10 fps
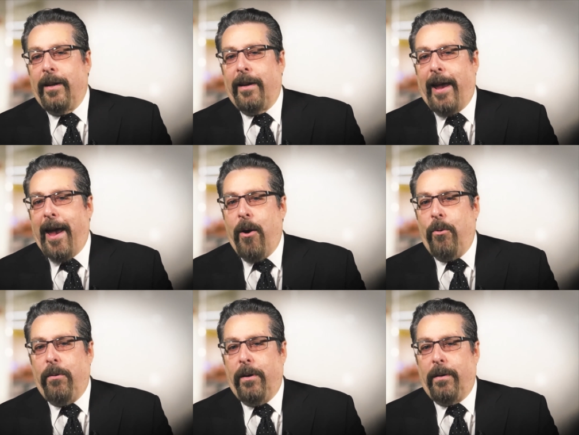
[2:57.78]

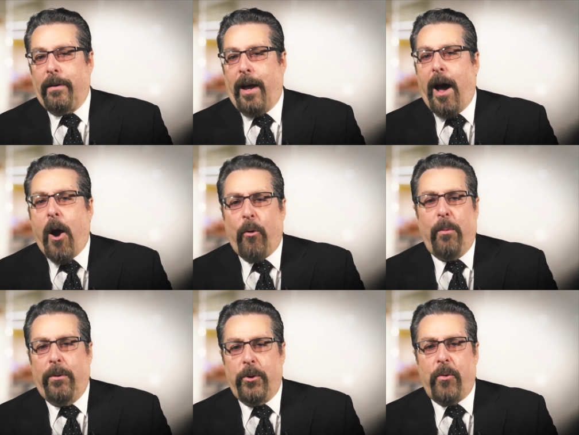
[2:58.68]
how
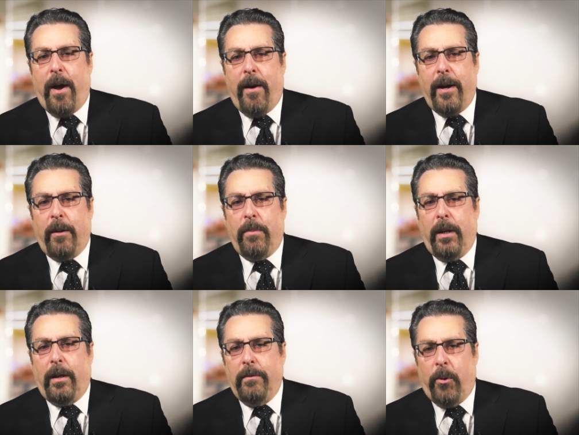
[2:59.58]
horrible dry eye can
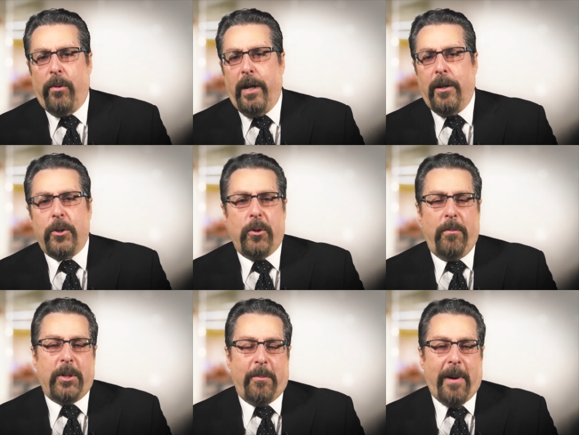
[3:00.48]
be. It literally consumes the